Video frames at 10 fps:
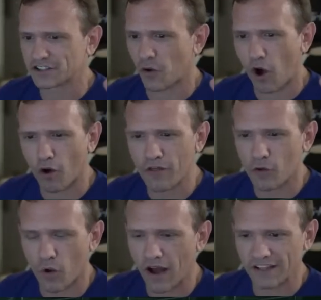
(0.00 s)
all there
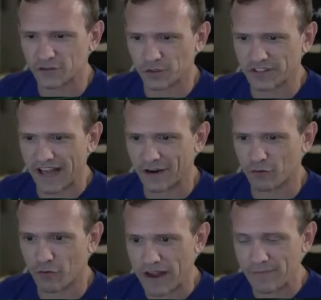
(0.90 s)
was like
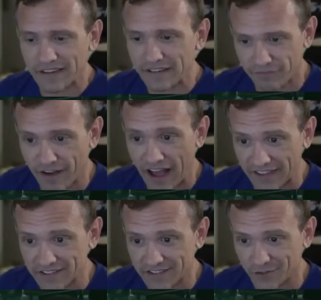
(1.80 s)
Raymond D.
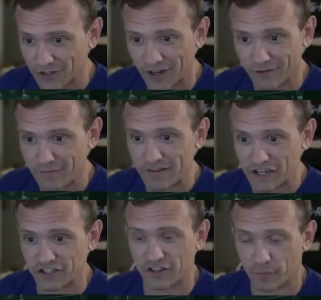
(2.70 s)
Feist. So I tried to read
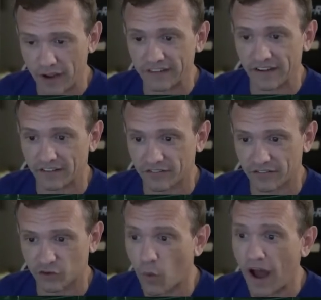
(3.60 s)
Magician's Apprentice
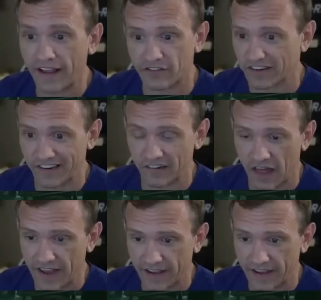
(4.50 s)
twice and didn't like it.